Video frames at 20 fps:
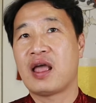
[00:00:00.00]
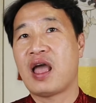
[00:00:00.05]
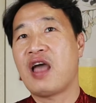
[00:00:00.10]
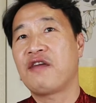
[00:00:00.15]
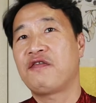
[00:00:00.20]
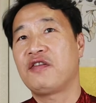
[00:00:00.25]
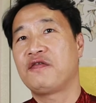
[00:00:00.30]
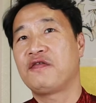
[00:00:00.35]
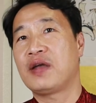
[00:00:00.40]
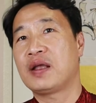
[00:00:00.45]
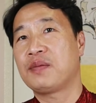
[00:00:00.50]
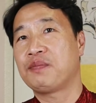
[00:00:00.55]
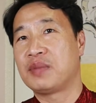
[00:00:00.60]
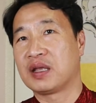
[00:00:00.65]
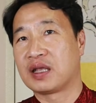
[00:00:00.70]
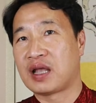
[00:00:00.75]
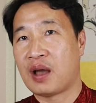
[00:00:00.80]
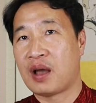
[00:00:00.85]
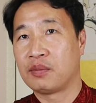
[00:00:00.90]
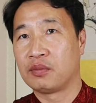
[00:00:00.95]
everything
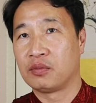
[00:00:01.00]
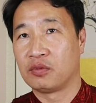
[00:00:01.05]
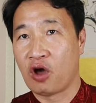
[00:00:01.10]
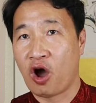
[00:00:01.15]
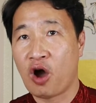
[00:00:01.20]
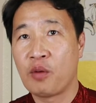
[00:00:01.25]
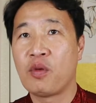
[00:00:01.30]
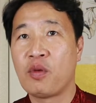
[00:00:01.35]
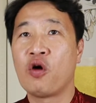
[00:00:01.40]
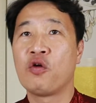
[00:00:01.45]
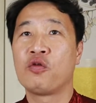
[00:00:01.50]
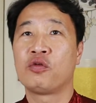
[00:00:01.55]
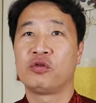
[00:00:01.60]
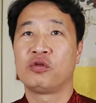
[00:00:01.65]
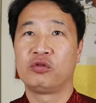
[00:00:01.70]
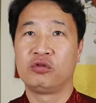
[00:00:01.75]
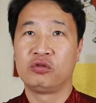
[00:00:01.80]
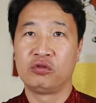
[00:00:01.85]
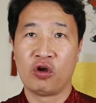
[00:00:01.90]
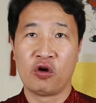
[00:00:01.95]
become normal.
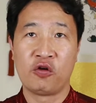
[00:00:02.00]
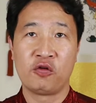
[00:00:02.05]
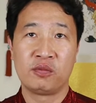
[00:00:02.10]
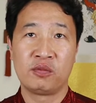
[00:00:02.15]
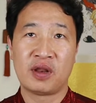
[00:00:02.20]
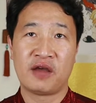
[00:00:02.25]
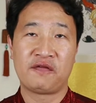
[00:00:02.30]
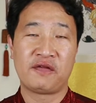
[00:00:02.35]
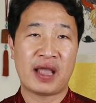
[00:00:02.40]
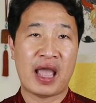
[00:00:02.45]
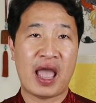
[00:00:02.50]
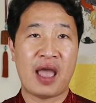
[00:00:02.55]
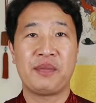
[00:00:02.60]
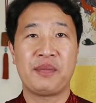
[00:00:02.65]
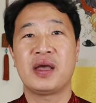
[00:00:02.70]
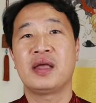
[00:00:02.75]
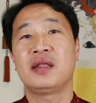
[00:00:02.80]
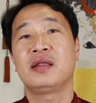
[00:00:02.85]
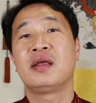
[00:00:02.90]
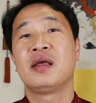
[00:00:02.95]
Nothing
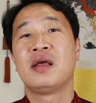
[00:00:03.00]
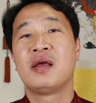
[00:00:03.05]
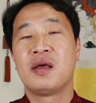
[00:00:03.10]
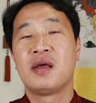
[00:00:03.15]
happened.